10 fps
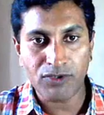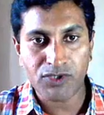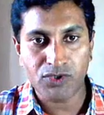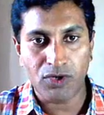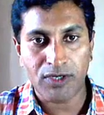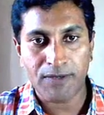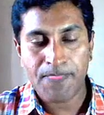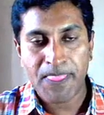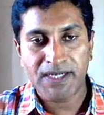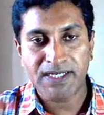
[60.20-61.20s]
to store
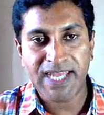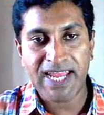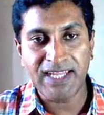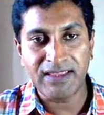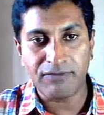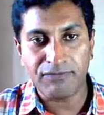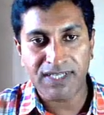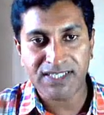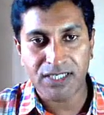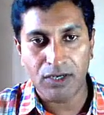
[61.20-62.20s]
10 in the
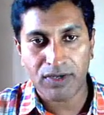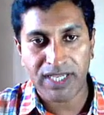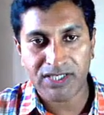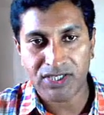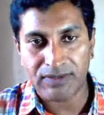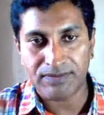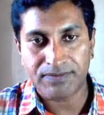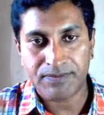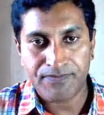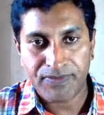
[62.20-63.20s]
first location,
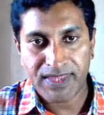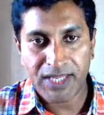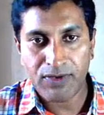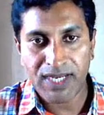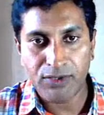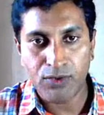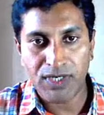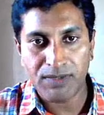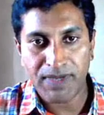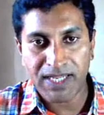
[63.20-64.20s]
then you can do
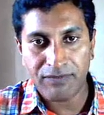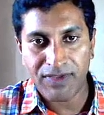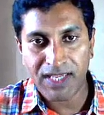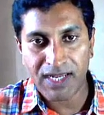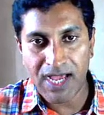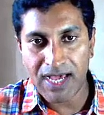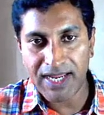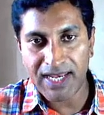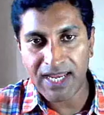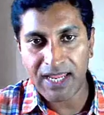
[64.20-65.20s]
it by giving your
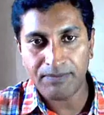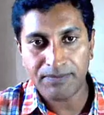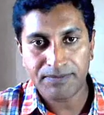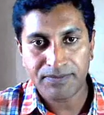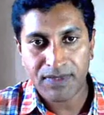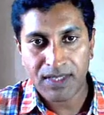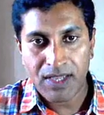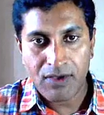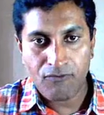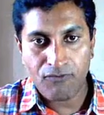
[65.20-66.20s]
array name.
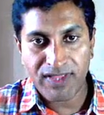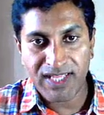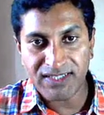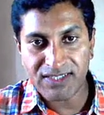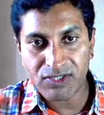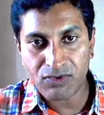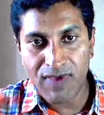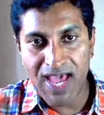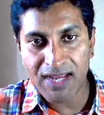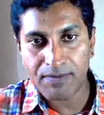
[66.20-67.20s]
Within
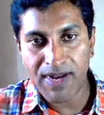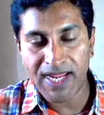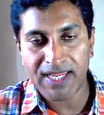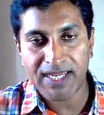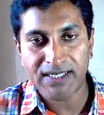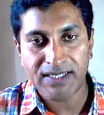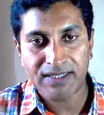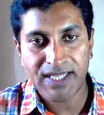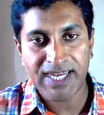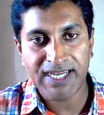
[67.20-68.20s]
square bracket,
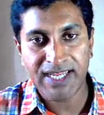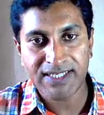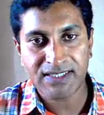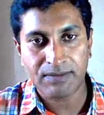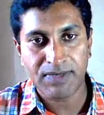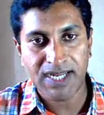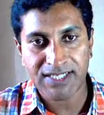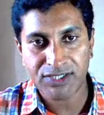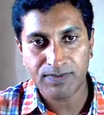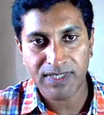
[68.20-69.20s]
the index number
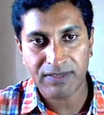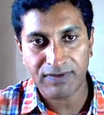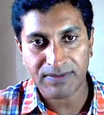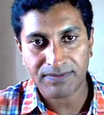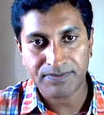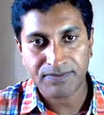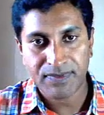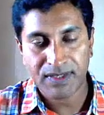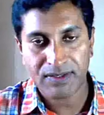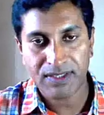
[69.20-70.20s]
has to be given.
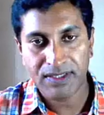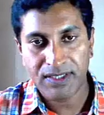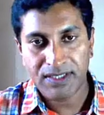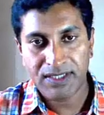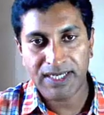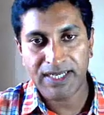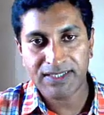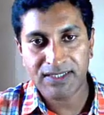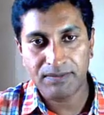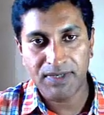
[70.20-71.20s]
Okay, the
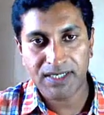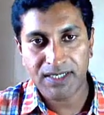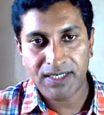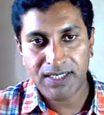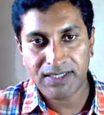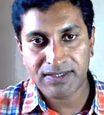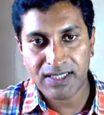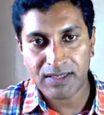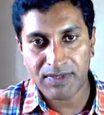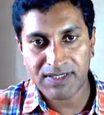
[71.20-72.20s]
index number is
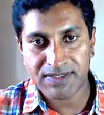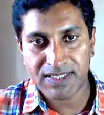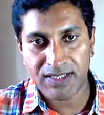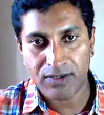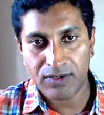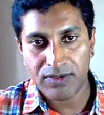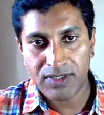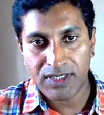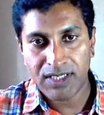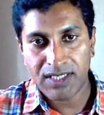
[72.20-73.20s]
nothing but 0
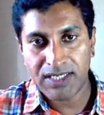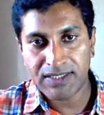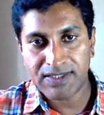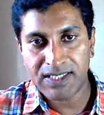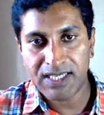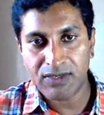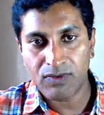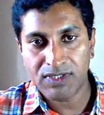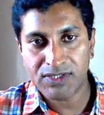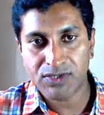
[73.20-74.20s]
is
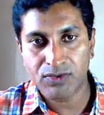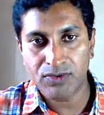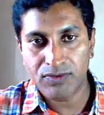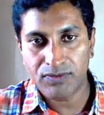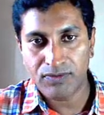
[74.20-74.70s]
equals to